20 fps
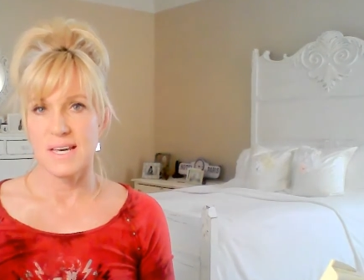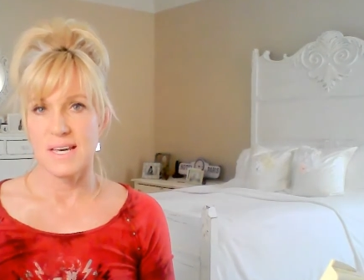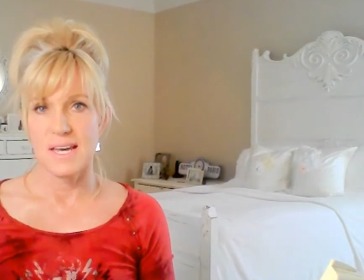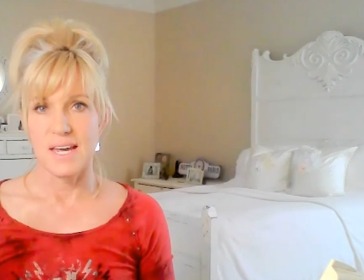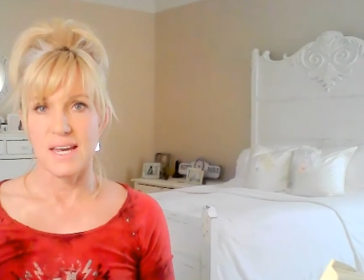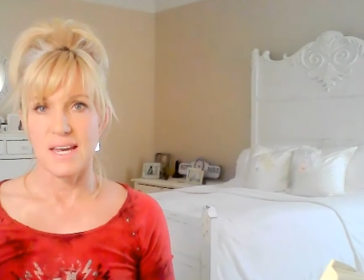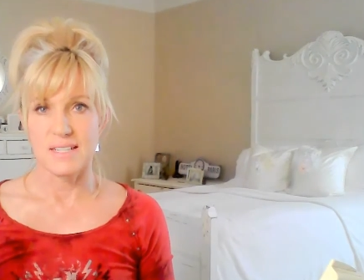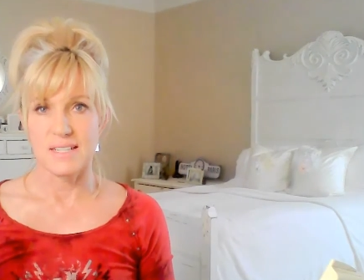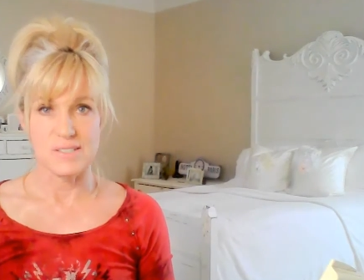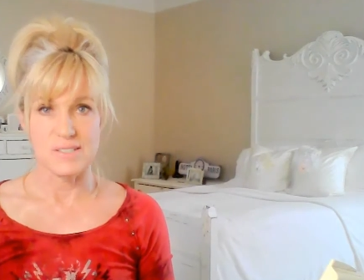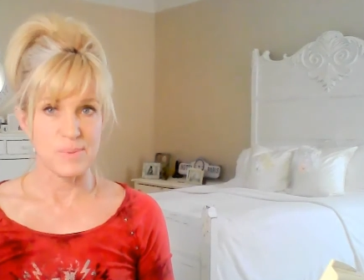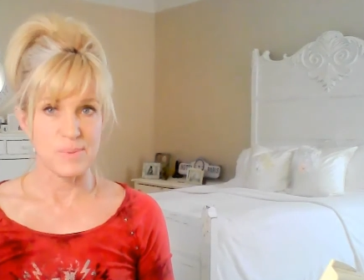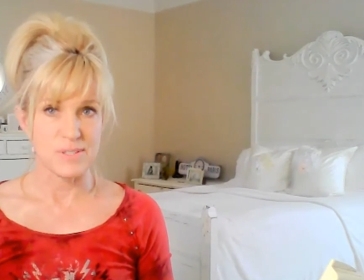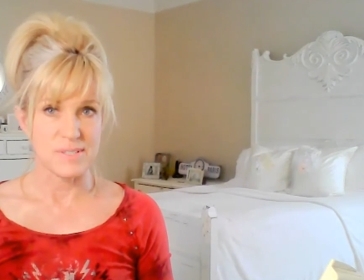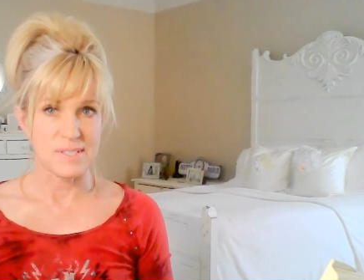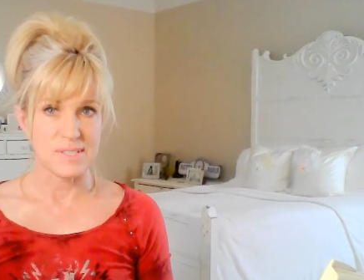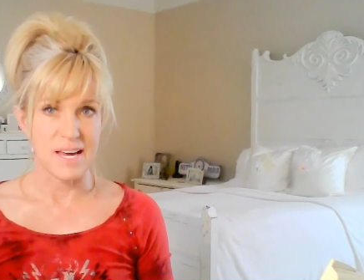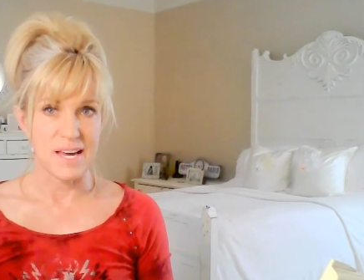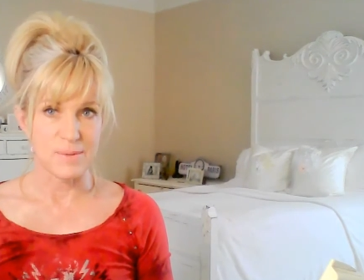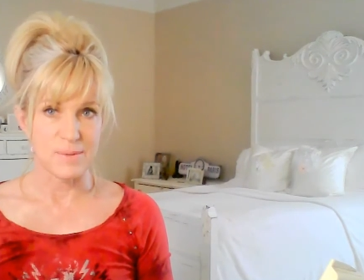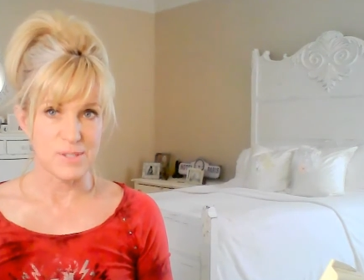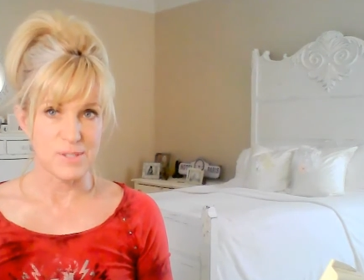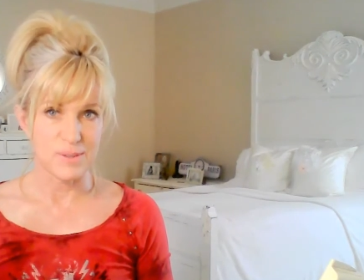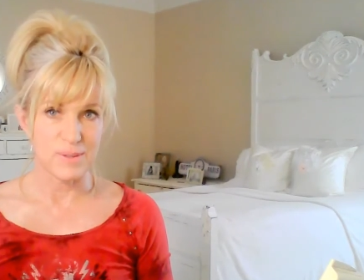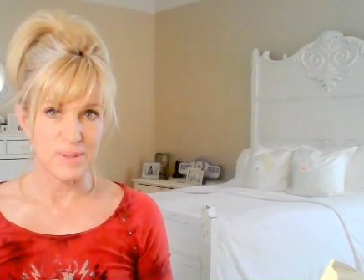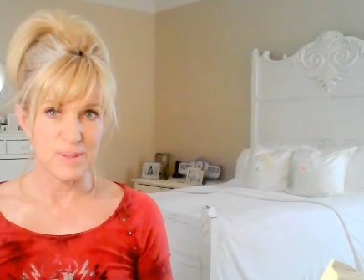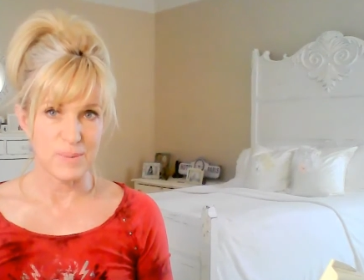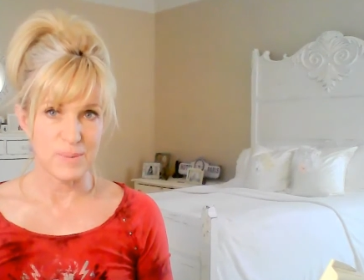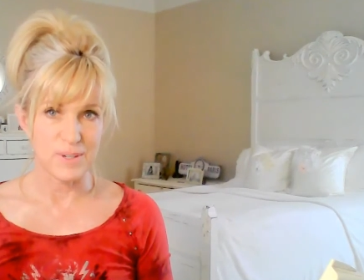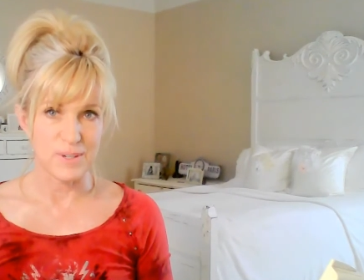and it smells
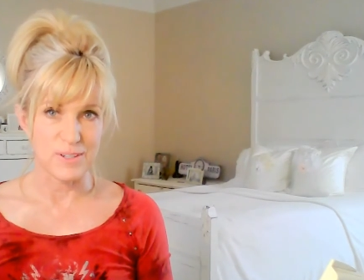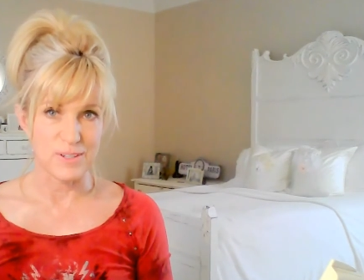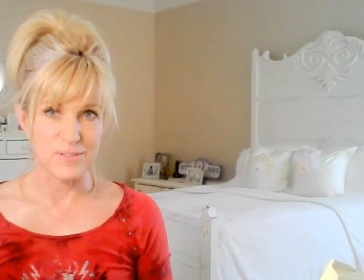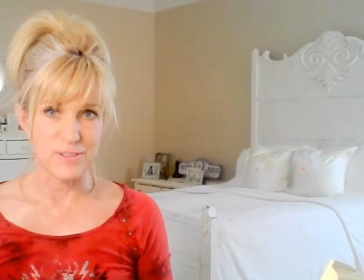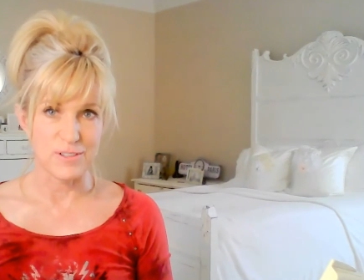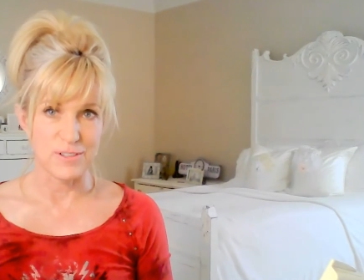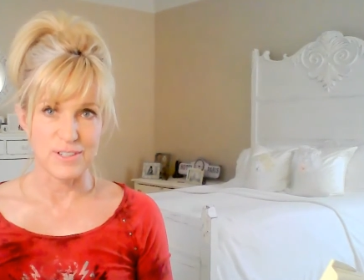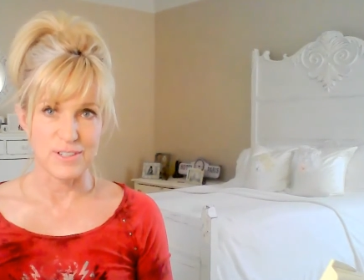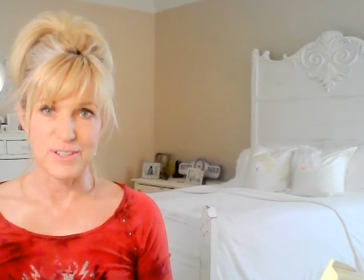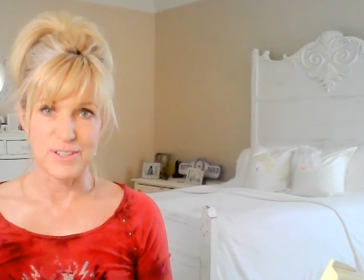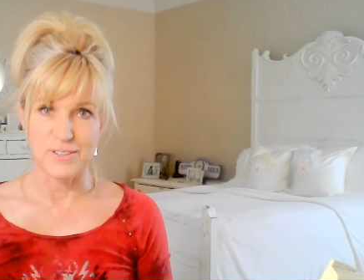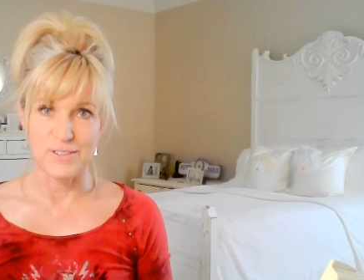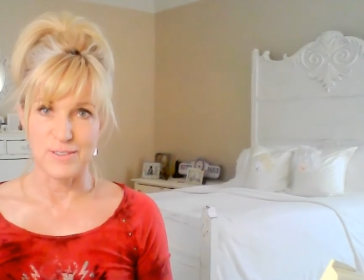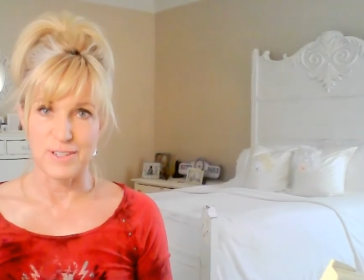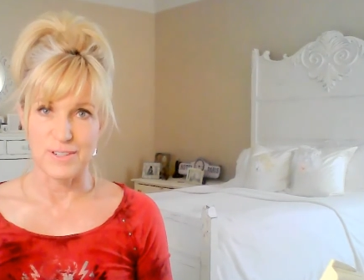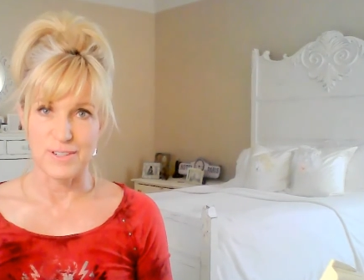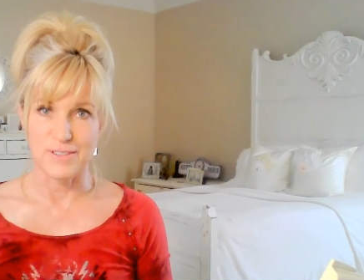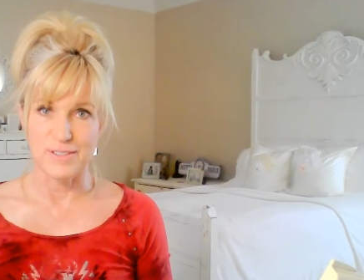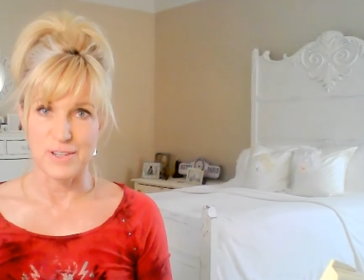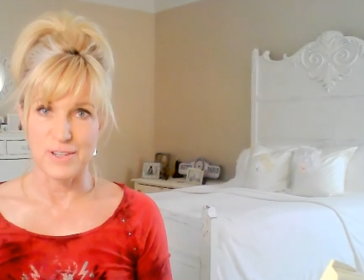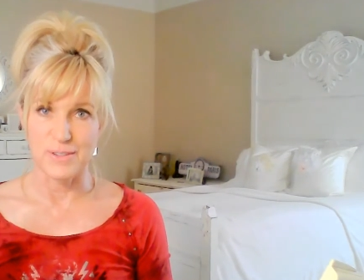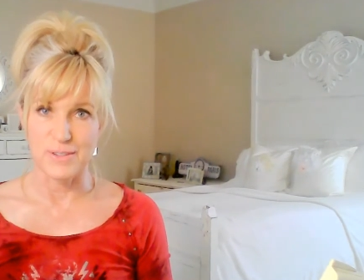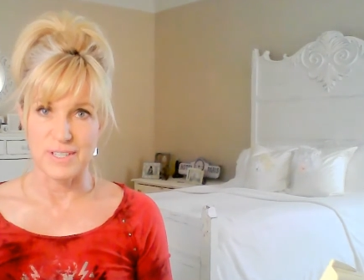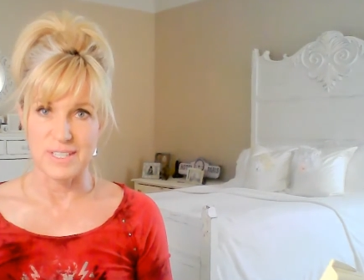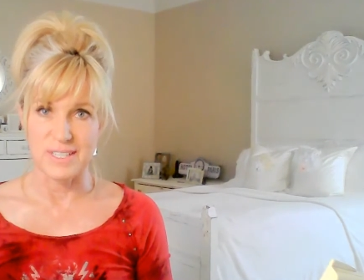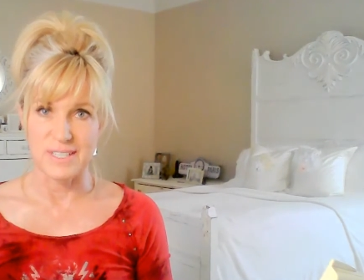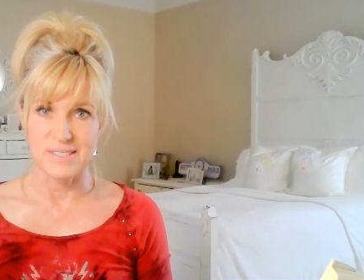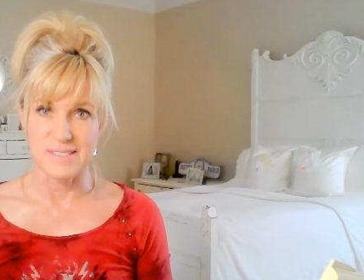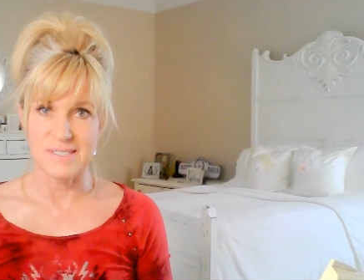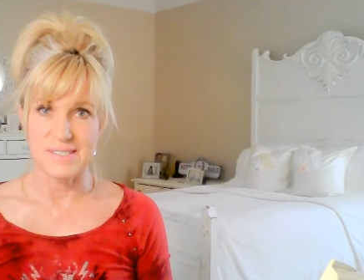absolutely wonderful if you love
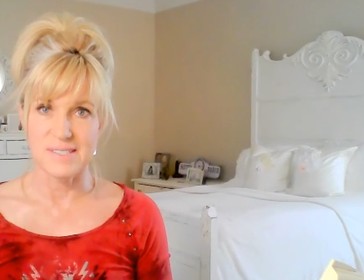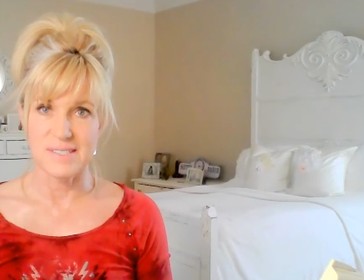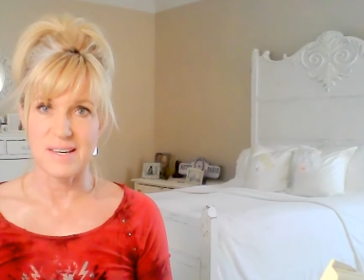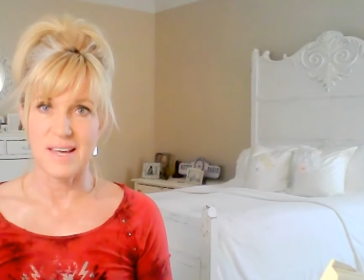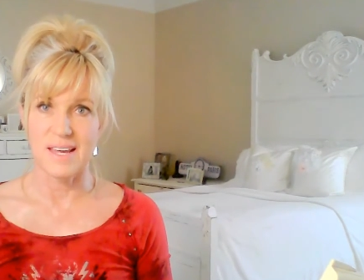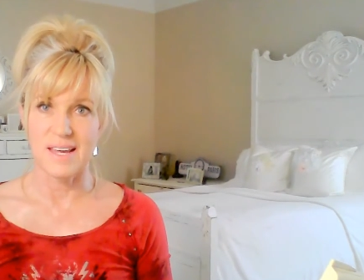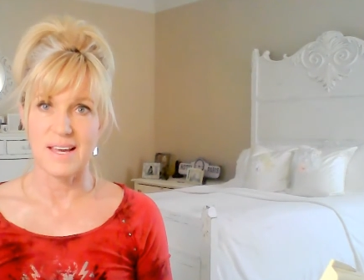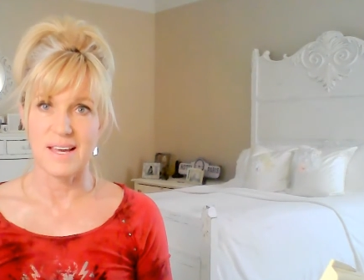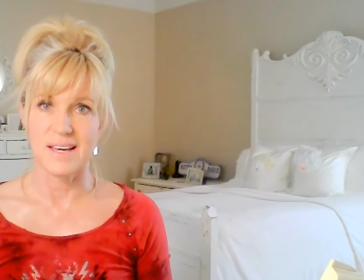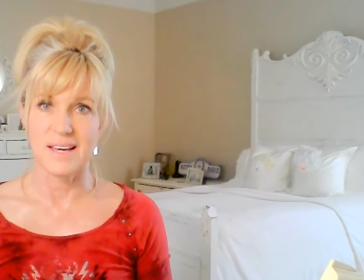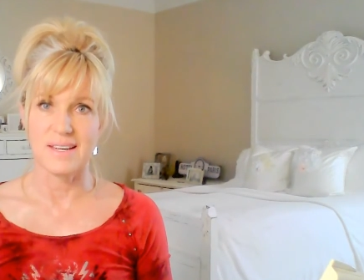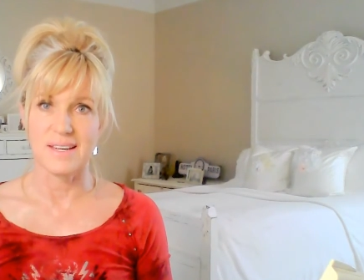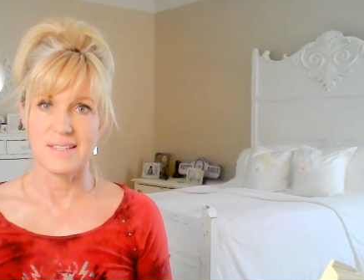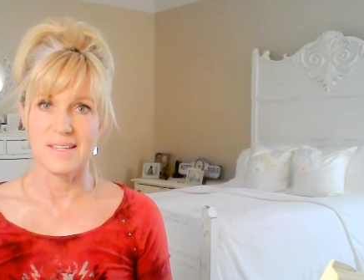coconuts. And